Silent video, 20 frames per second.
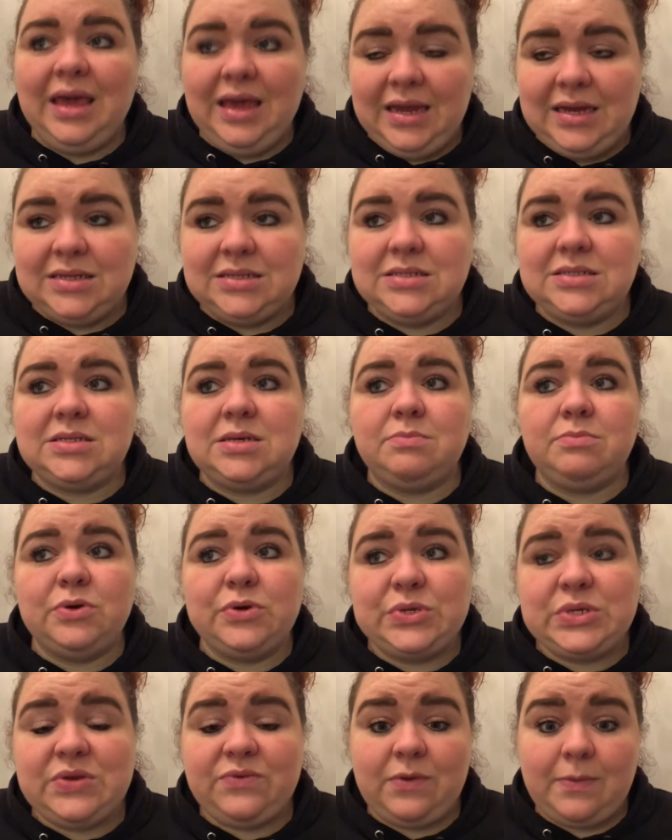I
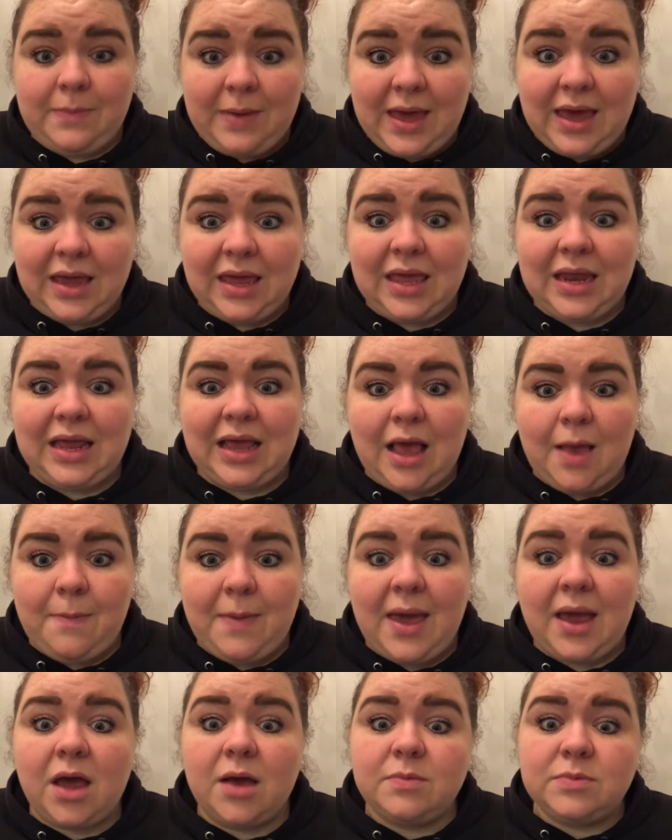gained most of it back,
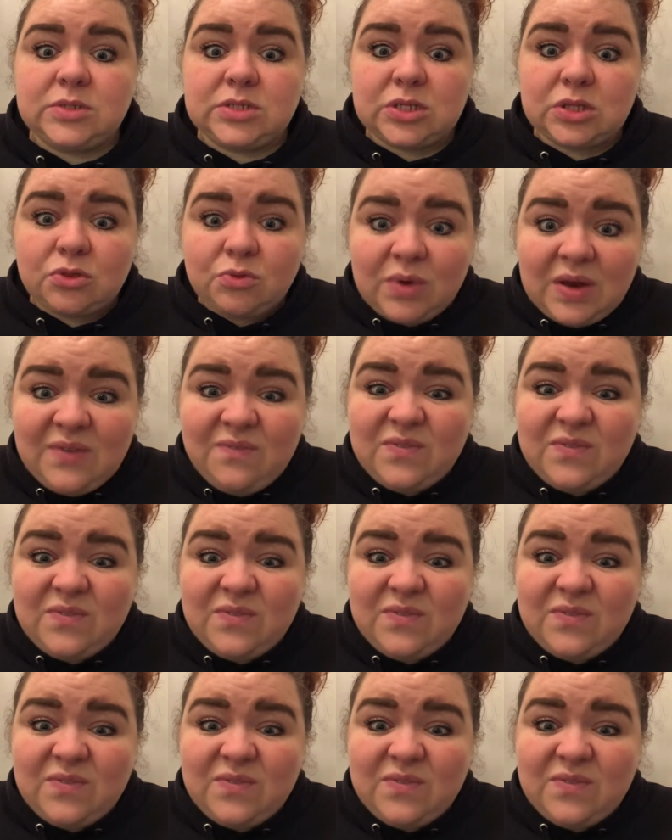and I got back up to